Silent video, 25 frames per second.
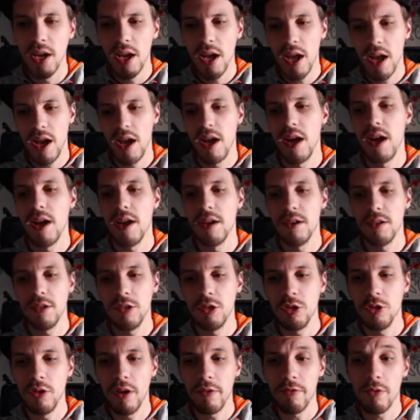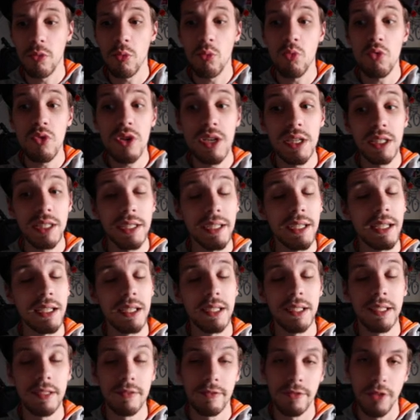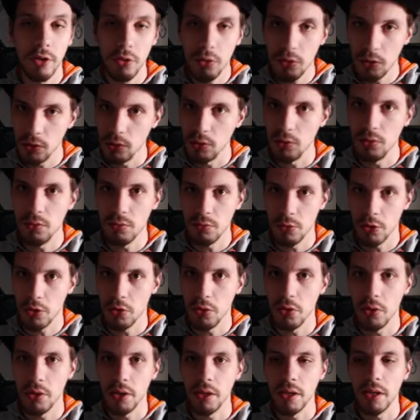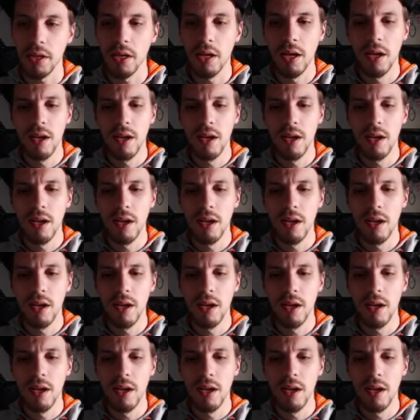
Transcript: and you have a really clean vocal recording,